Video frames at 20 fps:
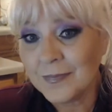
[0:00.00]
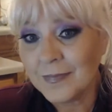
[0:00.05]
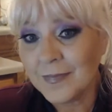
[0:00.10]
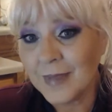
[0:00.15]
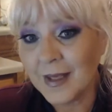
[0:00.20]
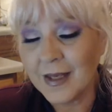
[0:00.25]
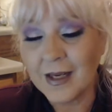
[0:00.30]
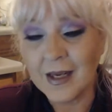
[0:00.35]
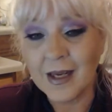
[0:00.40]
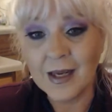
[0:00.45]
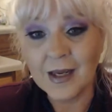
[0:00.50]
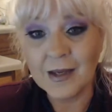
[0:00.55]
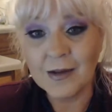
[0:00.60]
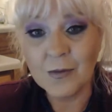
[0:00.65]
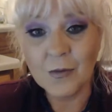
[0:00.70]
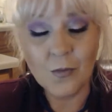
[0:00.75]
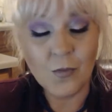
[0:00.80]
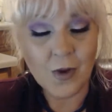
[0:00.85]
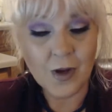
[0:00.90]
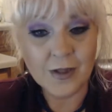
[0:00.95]
and I
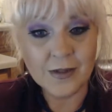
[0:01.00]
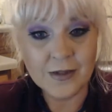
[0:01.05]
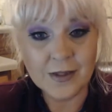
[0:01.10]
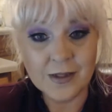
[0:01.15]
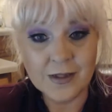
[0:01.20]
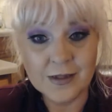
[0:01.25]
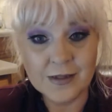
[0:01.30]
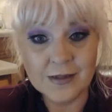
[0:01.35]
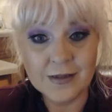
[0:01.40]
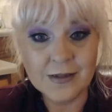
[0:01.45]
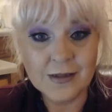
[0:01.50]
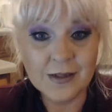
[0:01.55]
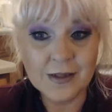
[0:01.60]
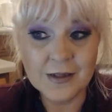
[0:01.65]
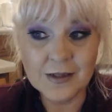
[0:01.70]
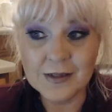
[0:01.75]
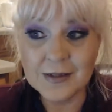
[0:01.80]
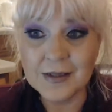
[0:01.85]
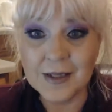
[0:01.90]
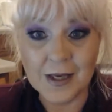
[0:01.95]
walked
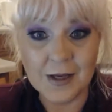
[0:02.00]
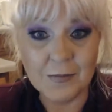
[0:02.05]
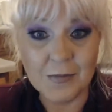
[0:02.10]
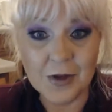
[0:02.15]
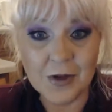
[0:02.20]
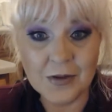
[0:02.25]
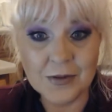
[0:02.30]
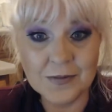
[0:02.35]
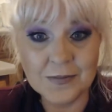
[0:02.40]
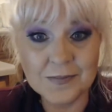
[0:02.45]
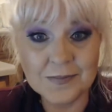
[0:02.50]
into Kmart,